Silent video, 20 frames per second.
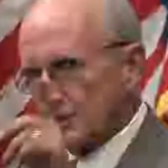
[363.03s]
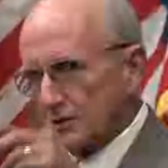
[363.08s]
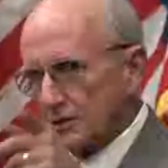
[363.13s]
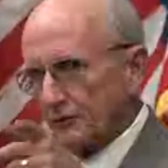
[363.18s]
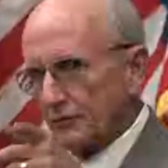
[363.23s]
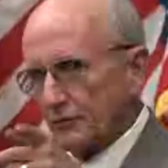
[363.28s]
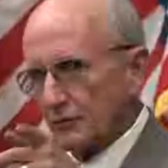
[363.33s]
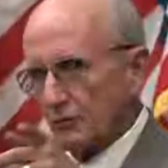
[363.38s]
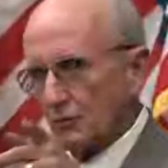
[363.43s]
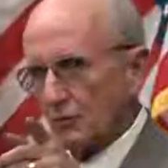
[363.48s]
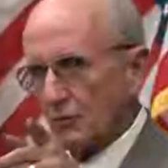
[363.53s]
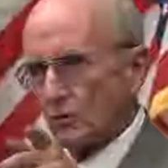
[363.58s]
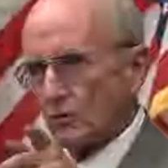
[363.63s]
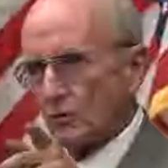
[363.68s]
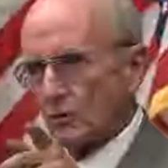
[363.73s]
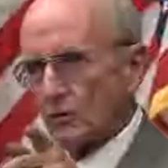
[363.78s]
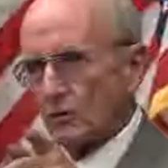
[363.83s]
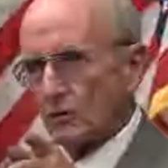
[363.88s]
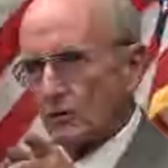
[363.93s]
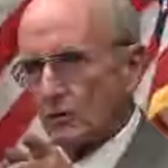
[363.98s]
be a different
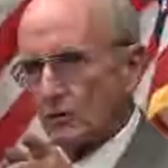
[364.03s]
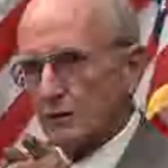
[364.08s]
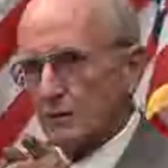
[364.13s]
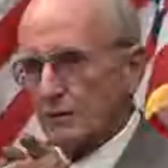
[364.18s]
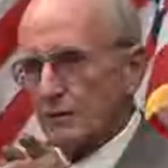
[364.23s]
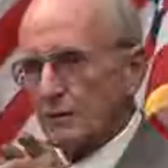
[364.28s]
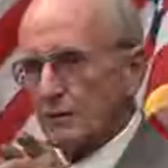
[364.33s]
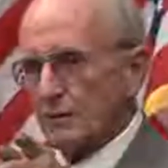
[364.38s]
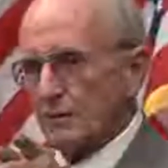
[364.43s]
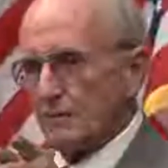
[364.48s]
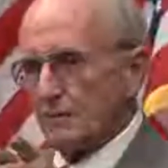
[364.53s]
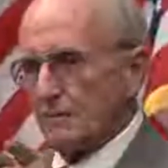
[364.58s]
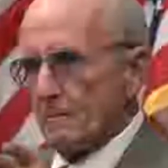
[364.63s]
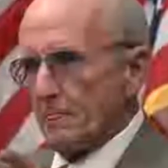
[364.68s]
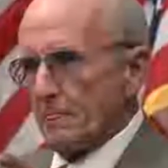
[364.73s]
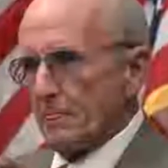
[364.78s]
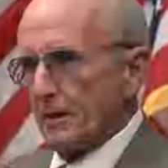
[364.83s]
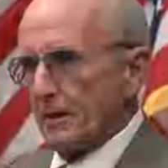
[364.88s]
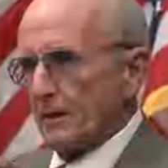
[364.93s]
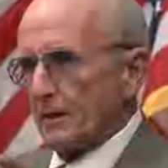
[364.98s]
war,
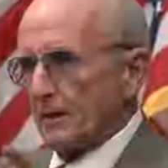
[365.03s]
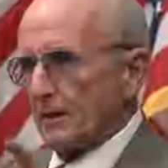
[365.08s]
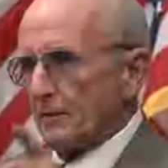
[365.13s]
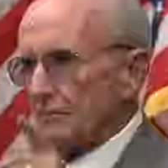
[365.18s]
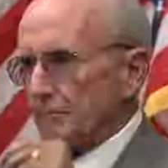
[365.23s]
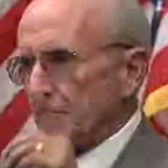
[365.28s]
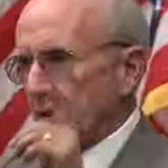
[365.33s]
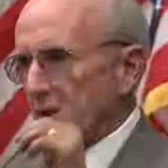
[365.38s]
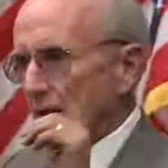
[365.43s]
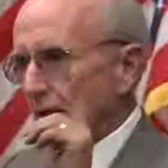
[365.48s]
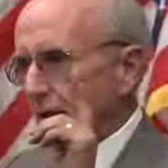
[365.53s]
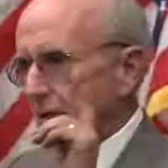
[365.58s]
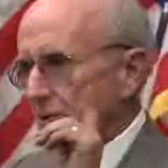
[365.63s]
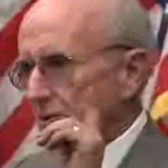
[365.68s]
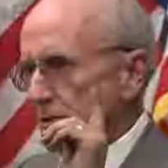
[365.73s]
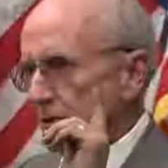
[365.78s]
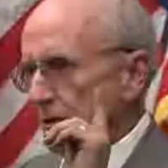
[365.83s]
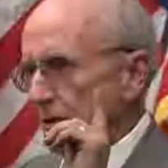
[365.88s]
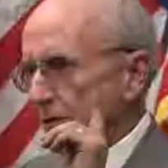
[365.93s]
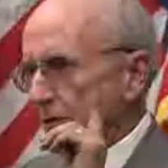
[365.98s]

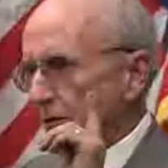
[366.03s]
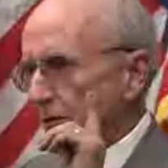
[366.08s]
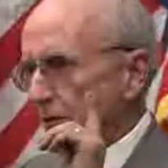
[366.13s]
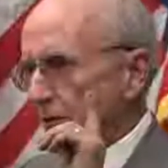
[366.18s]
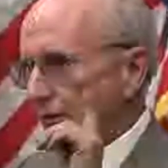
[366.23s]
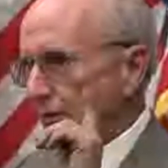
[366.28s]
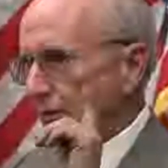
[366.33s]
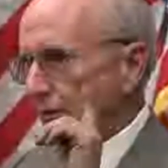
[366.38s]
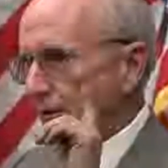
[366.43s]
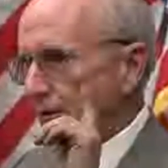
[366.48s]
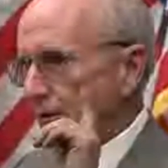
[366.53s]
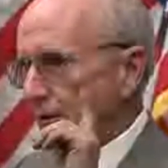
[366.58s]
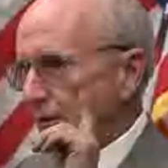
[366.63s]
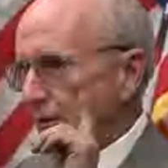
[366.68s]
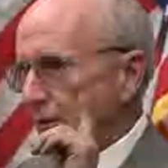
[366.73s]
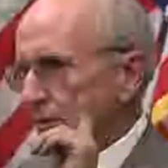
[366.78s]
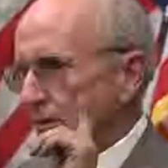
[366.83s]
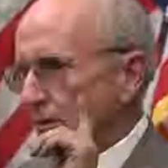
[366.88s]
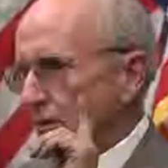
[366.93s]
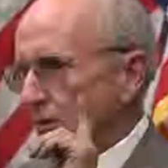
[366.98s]
because
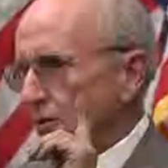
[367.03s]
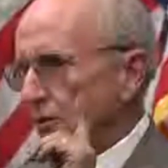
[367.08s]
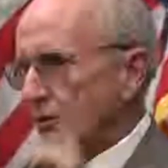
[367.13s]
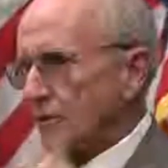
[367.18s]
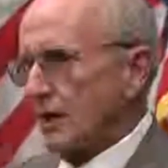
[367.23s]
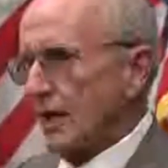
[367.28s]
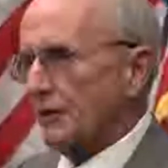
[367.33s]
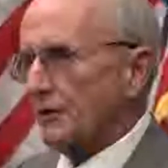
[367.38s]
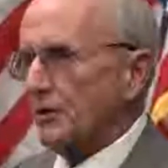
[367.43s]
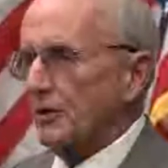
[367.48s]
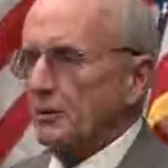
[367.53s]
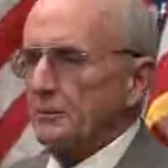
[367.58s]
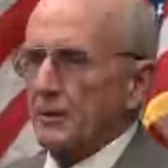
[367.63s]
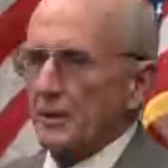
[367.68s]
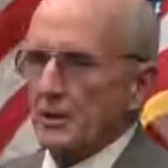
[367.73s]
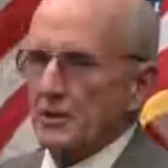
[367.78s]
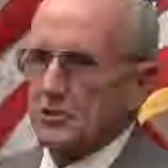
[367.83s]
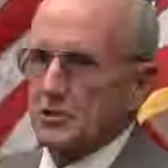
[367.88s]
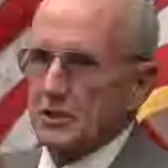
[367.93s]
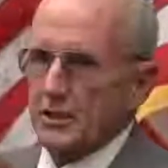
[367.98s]
you're not going to be
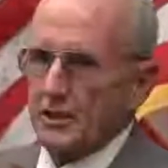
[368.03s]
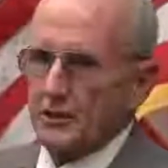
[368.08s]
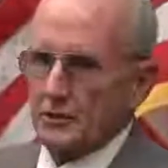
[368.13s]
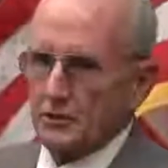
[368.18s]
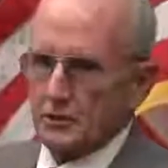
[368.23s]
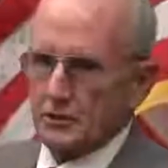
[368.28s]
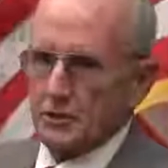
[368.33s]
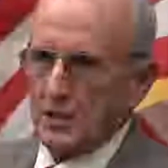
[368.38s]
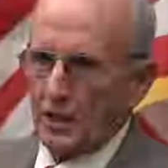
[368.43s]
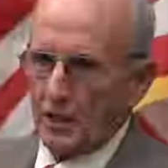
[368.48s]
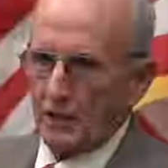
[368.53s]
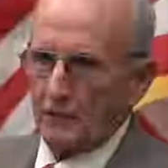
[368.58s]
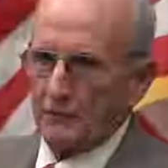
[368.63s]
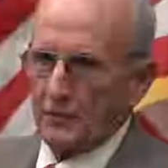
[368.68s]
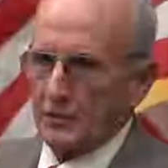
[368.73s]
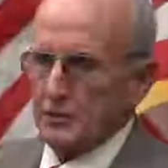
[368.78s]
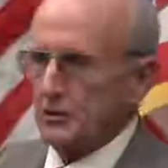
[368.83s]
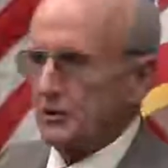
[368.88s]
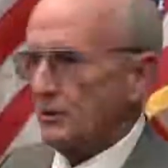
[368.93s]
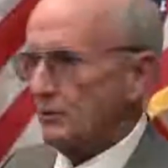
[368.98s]
able to sit at your
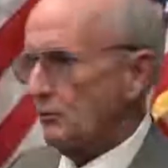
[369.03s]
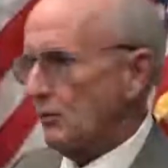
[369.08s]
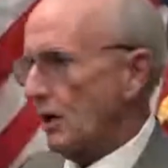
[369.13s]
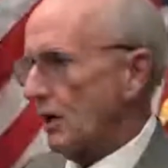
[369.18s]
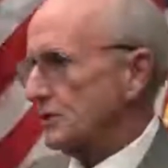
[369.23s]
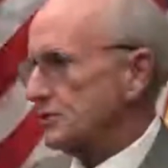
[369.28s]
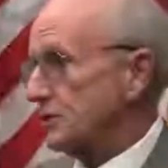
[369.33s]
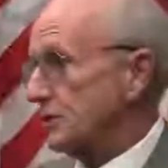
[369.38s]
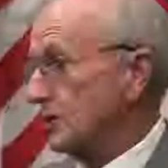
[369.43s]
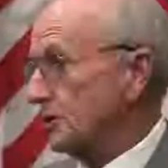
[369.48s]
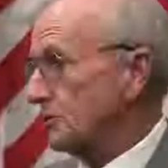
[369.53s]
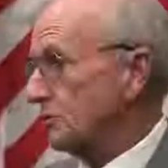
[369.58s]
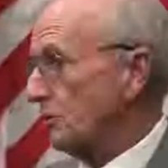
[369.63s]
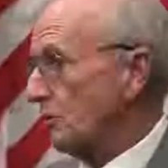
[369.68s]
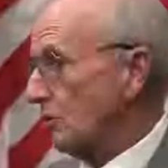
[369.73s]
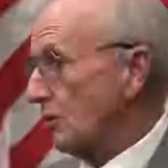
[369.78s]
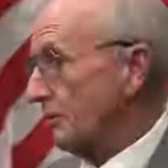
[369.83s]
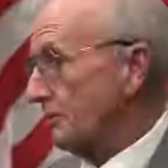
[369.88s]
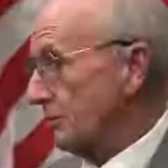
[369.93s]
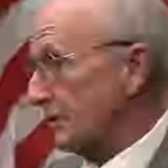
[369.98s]
television and watch this
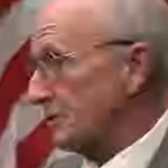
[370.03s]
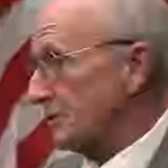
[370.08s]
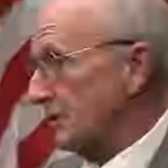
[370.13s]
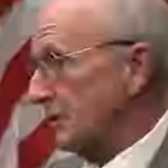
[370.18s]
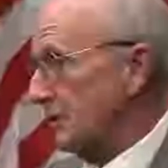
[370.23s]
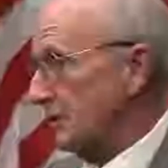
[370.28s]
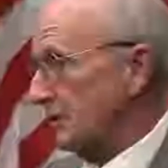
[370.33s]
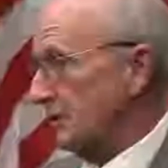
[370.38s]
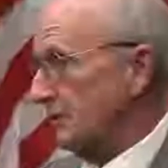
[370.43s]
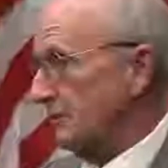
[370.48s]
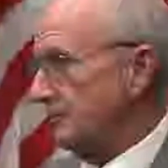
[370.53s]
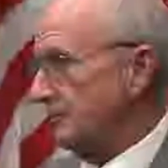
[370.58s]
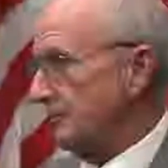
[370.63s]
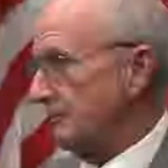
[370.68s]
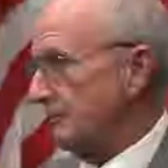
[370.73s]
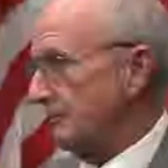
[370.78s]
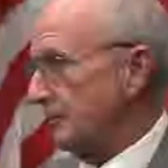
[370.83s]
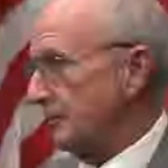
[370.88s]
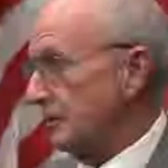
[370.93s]
war proceed.